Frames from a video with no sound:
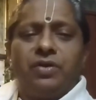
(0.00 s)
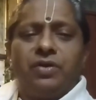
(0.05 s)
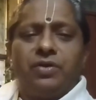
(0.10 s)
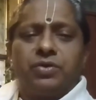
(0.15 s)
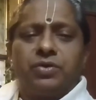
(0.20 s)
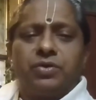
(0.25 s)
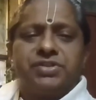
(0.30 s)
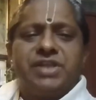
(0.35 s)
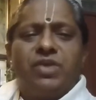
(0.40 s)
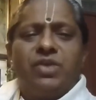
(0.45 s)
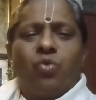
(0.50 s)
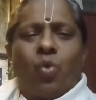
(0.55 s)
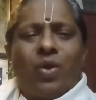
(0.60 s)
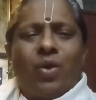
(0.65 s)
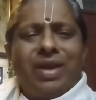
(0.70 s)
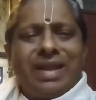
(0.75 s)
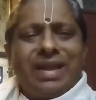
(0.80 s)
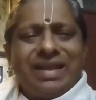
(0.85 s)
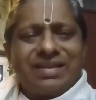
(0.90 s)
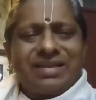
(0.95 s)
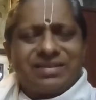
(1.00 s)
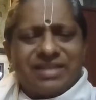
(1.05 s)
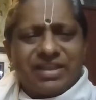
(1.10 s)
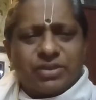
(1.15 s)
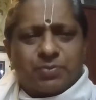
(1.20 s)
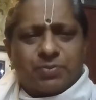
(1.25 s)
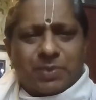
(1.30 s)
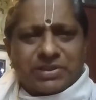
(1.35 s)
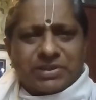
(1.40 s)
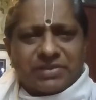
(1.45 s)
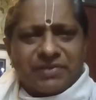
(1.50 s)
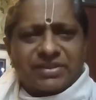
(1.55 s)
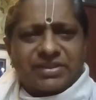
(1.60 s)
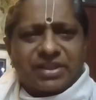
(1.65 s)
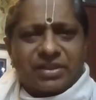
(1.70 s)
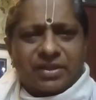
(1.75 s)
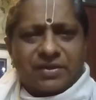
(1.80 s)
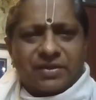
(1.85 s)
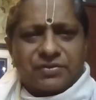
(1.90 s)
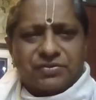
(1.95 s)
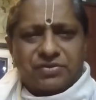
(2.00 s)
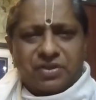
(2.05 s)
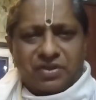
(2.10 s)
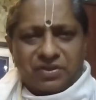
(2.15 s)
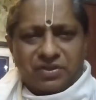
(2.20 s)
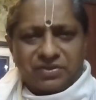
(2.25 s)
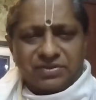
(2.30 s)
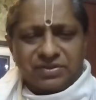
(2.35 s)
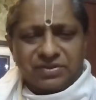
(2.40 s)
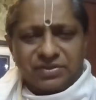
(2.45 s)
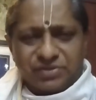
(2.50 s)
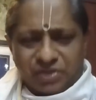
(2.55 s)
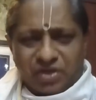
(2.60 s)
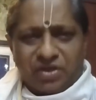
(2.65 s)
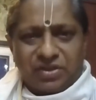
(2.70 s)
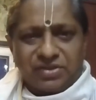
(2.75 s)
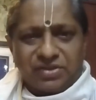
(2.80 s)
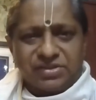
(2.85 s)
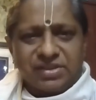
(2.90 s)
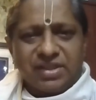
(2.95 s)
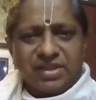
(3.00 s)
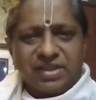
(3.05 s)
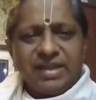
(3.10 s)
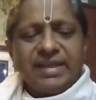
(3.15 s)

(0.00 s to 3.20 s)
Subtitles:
to sing only these specific set of songs,